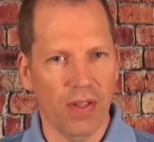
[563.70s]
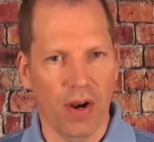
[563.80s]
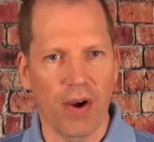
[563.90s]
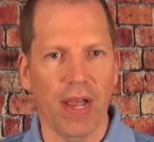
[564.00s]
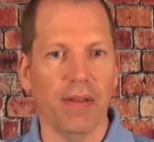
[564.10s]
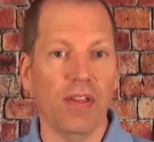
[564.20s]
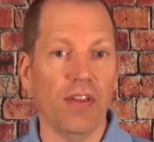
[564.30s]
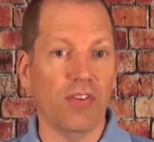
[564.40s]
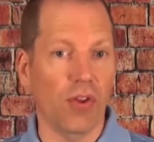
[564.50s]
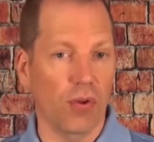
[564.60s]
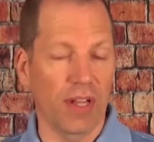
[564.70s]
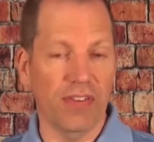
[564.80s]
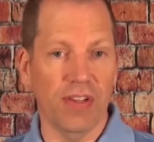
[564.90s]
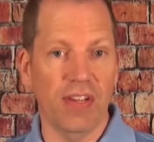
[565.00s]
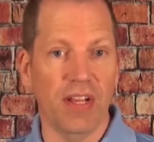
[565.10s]
All right, so
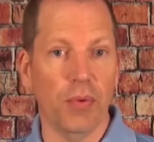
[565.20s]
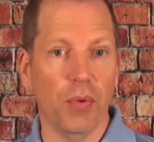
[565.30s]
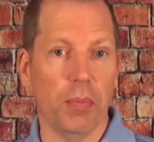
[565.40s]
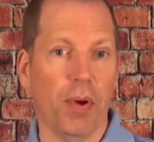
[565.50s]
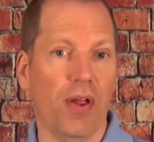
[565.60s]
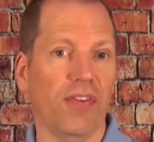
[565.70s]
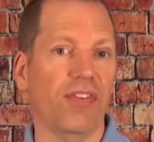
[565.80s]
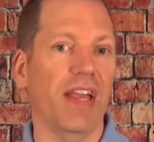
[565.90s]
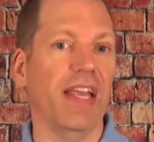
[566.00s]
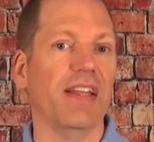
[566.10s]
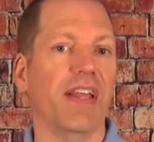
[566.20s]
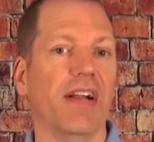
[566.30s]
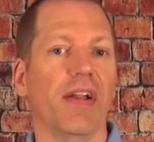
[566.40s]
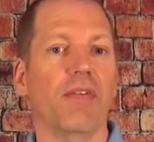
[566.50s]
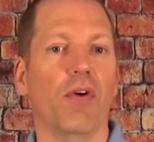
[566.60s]
let's continue with what Paul's saying
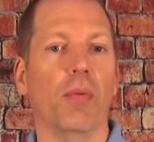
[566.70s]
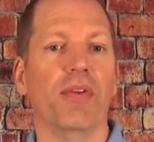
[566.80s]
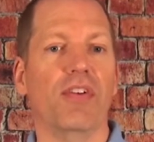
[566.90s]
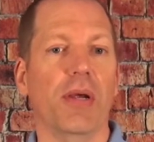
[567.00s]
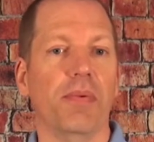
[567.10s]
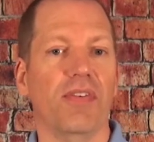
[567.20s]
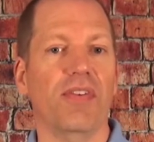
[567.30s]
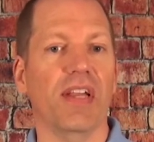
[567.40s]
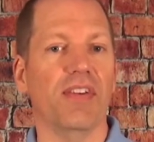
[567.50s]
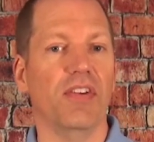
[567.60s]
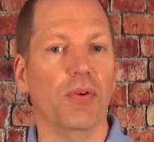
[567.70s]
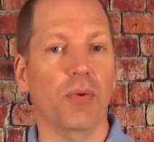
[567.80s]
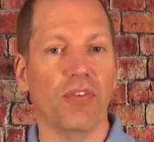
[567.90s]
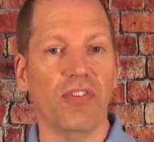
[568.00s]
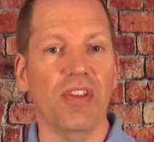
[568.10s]
there in Romans chapter 6, and you
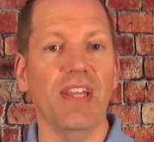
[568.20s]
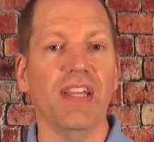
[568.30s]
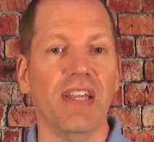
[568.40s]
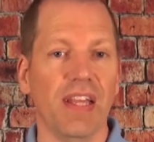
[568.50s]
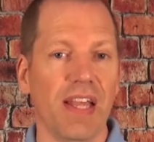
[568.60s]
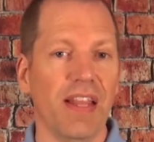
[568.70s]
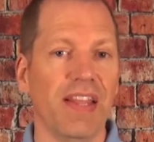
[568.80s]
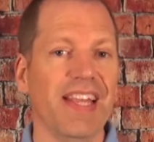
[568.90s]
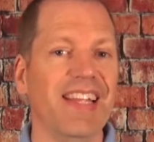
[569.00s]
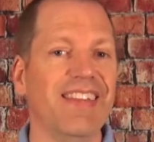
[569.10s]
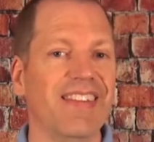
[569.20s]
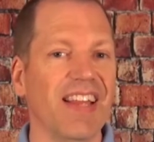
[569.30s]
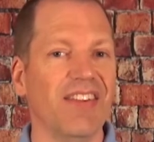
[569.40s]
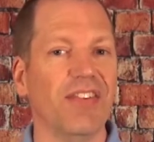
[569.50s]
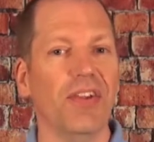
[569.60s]
will see that he
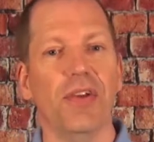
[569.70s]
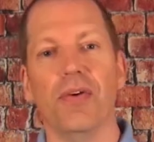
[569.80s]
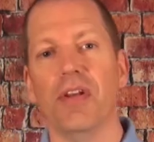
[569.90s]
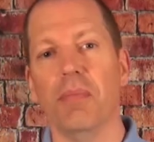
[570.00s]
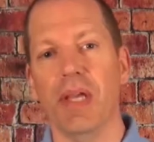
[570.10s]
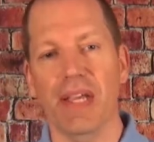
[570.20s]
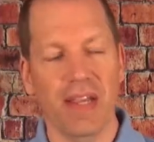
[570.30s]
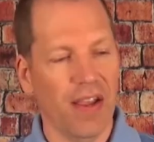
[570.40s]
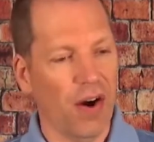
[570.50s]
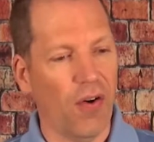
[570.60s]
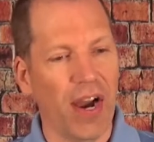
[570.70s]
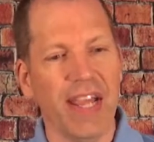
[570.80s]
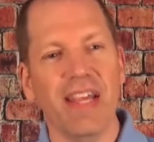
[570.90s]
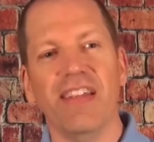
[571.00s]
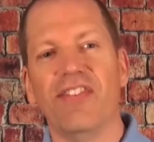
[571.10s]
says to you and to me, all right,
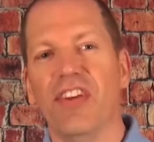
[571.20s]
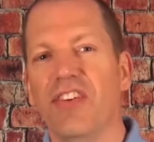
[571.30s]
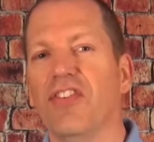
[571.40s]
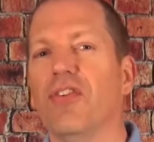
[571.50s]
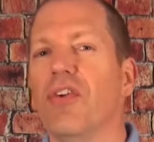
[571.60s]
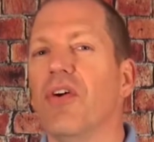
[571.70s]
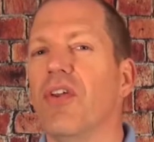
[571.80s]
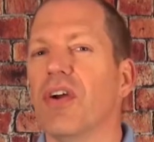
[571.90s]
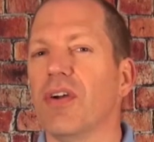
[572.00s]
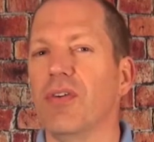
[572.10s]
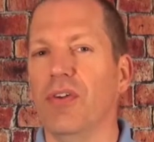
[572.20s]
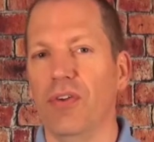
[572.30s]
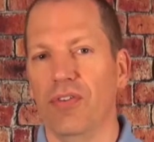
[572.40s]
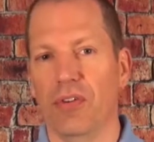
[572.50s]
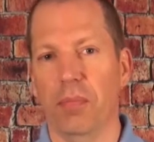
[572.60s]
since you're no longer who you
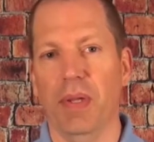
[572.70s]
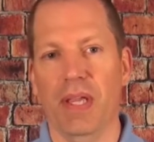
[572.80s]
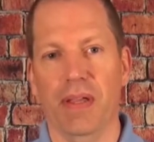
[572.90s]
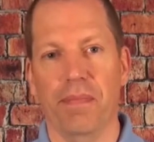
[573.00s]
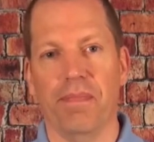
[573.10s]
used to be,